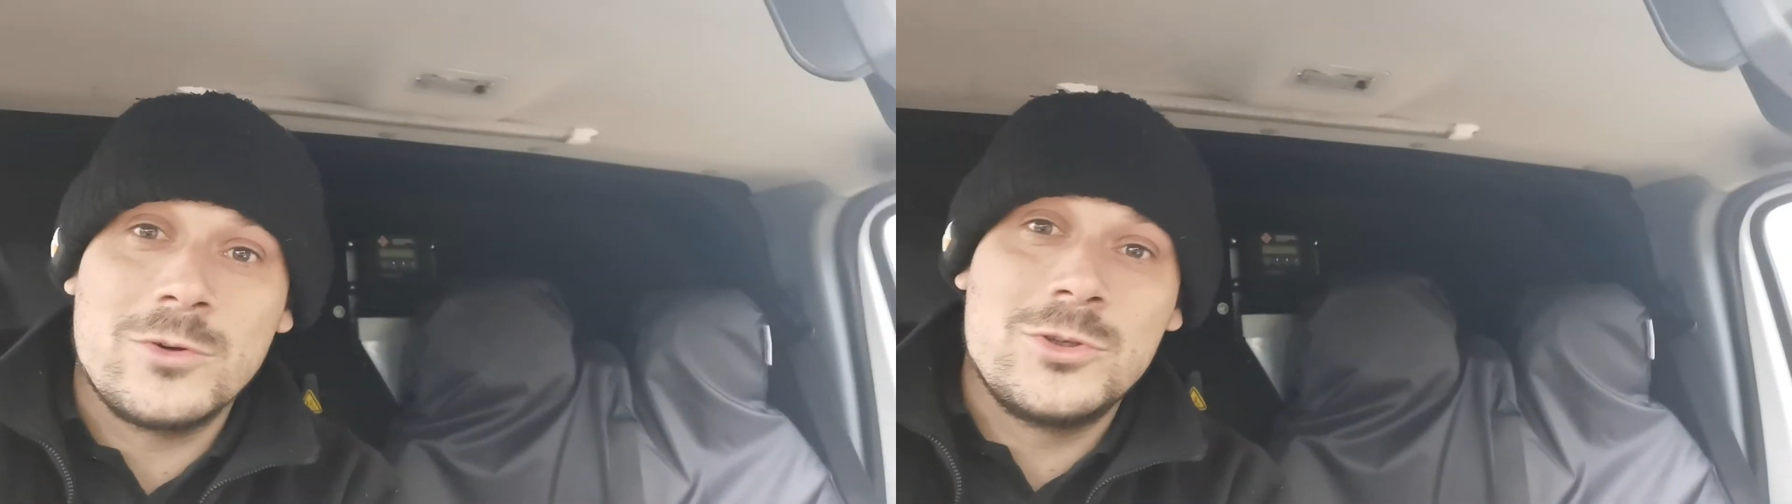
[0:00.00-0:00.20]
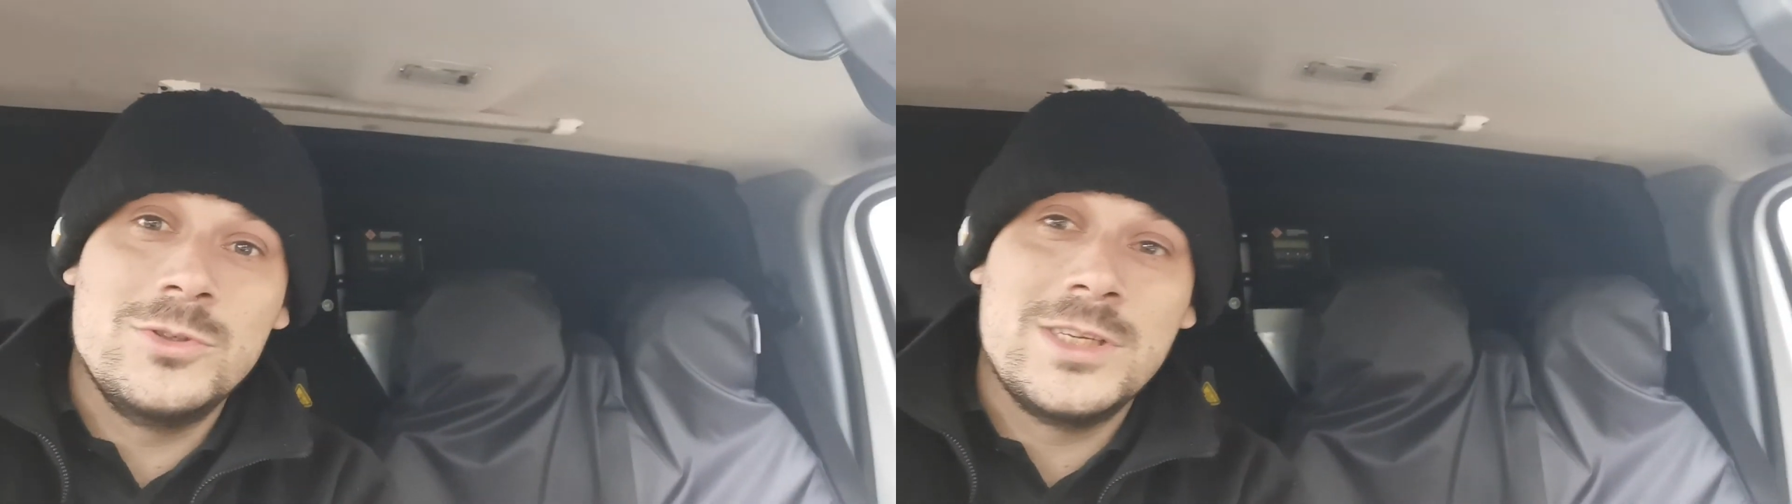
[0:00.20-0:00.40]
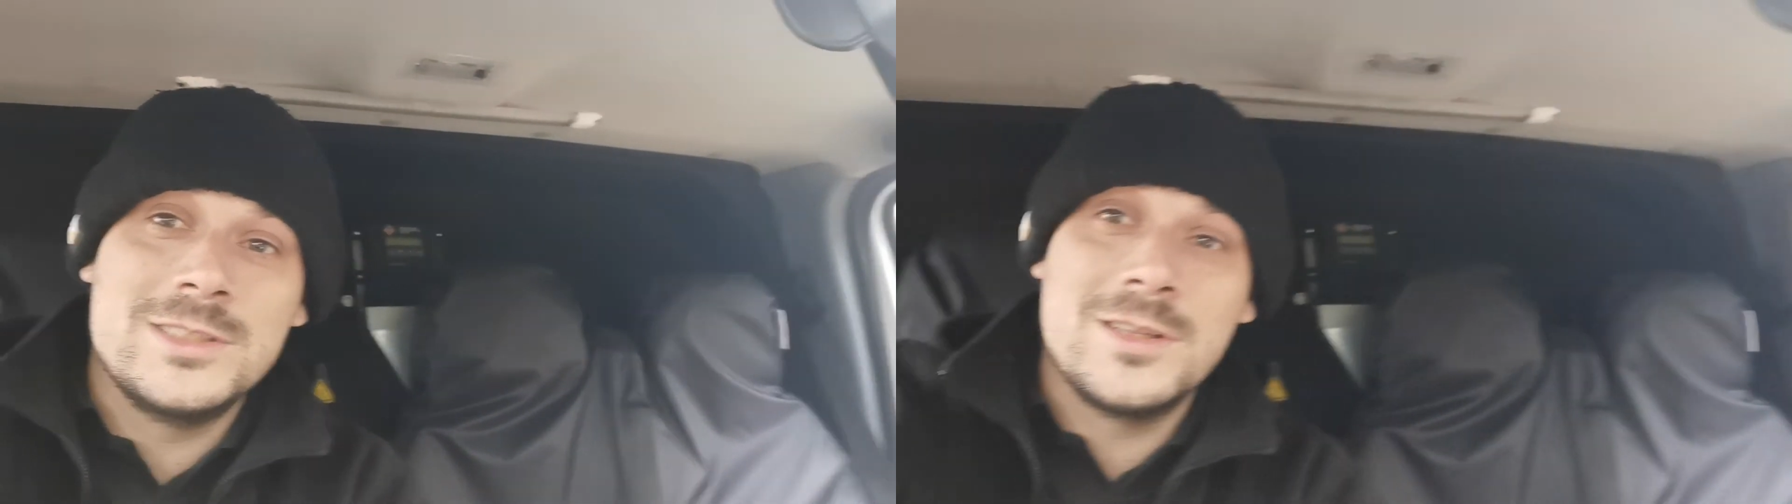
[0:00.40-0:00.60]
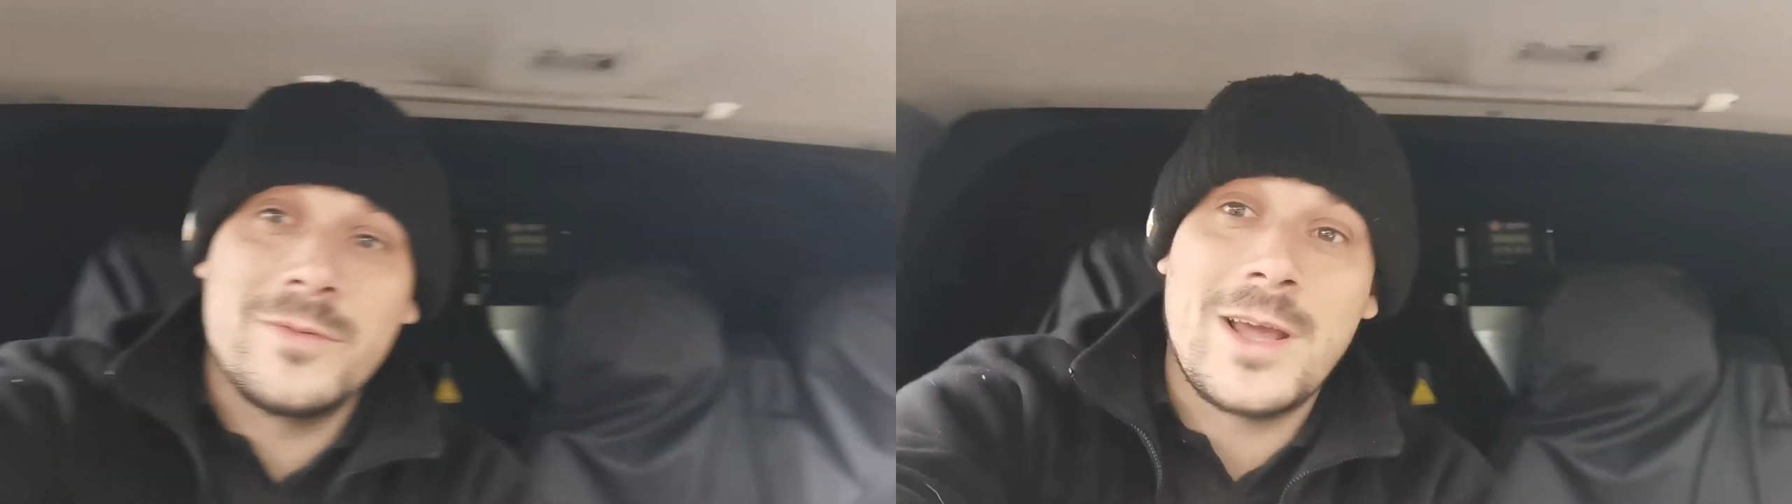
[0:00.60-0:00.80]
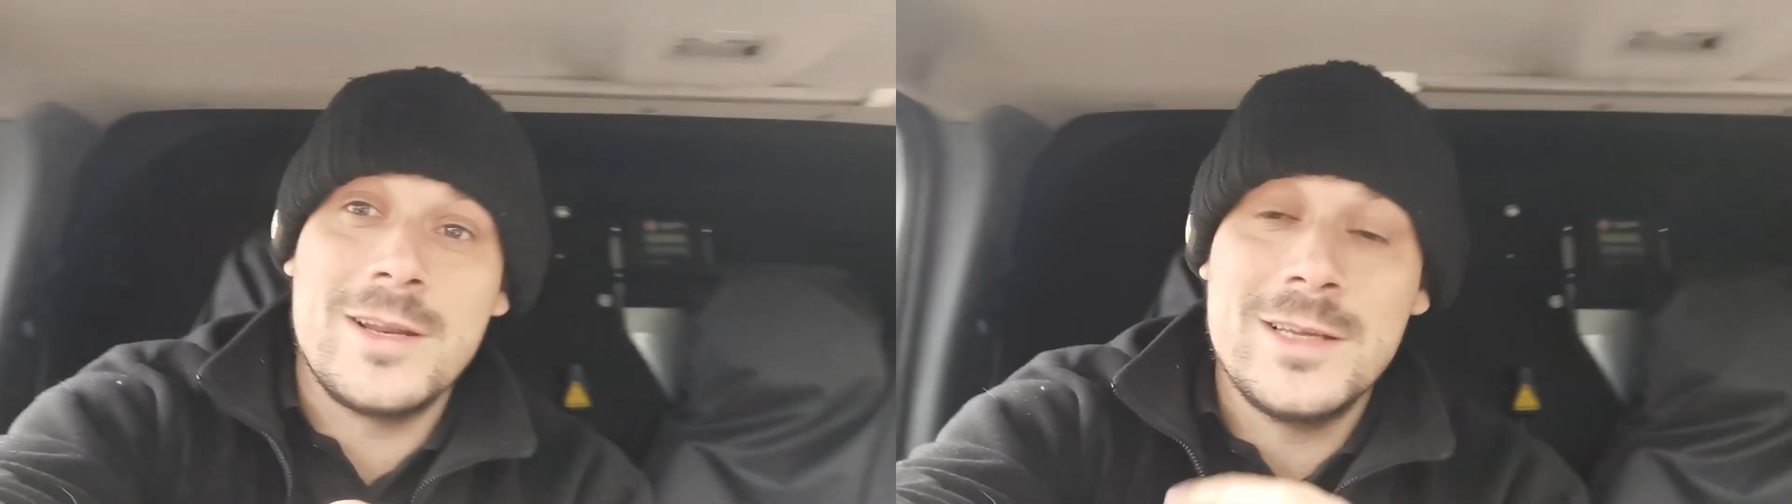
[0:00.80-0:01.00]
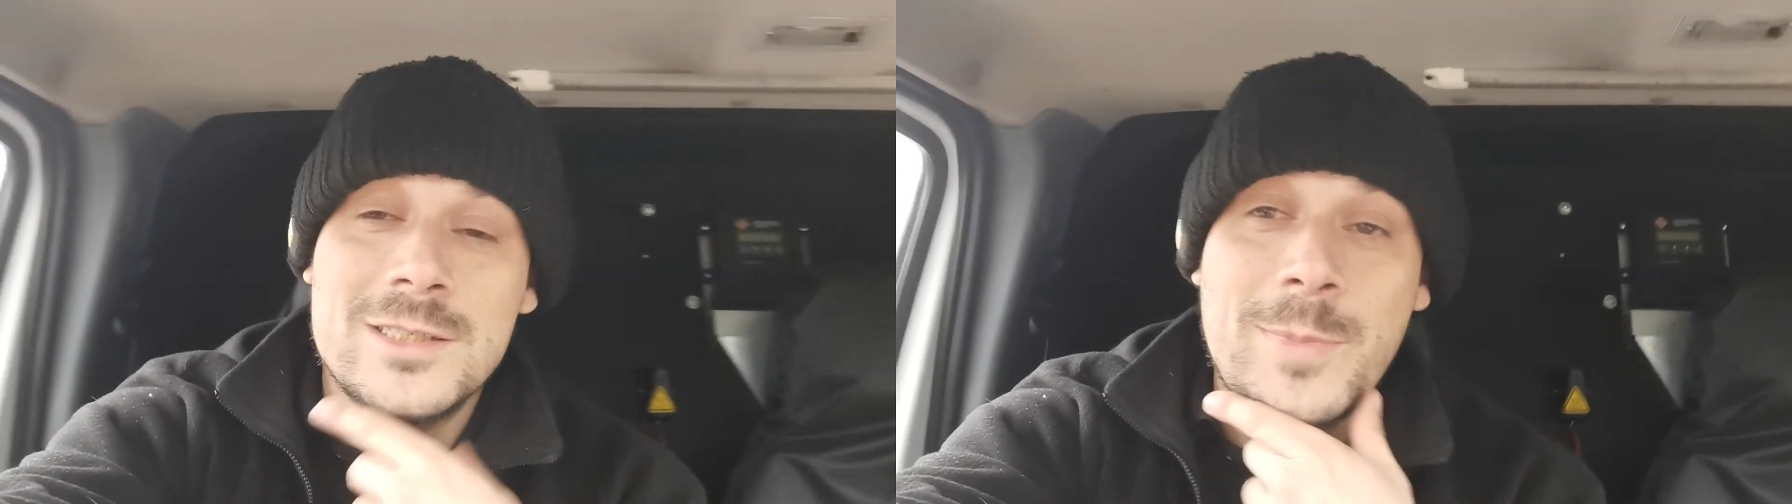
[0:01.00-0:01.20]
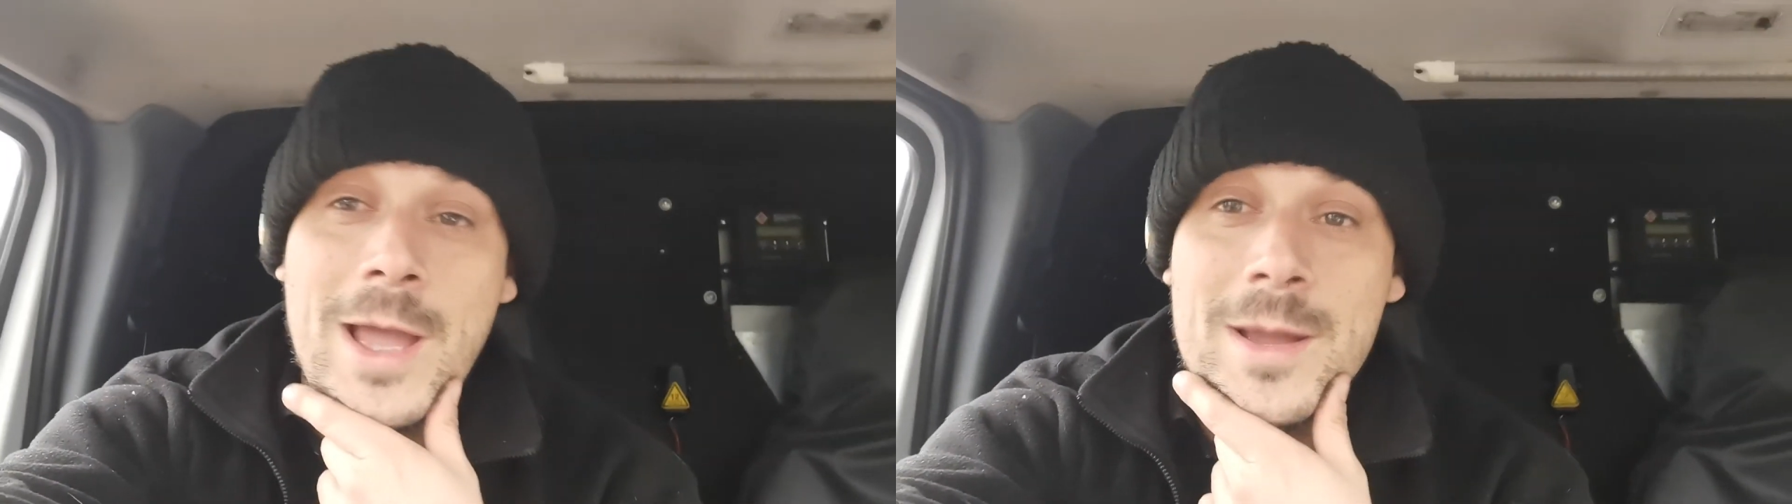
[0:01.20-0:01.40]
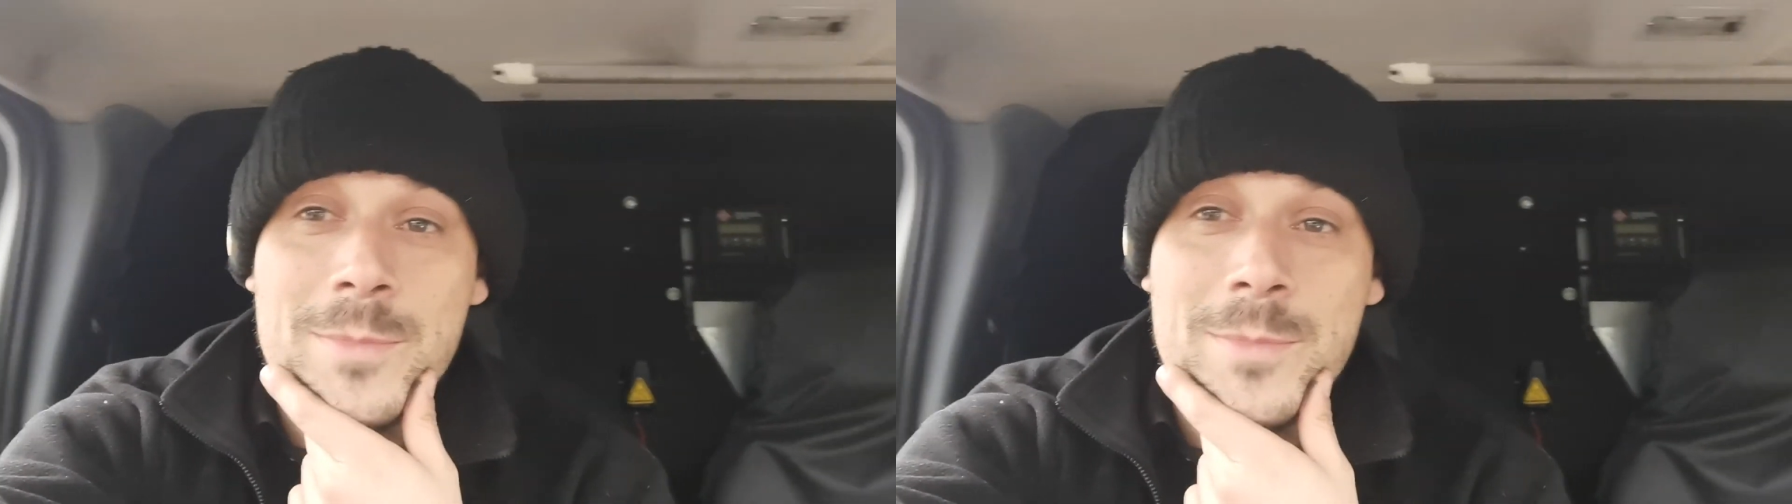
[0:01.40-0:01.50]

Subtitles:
got 2 seats in the van here spare,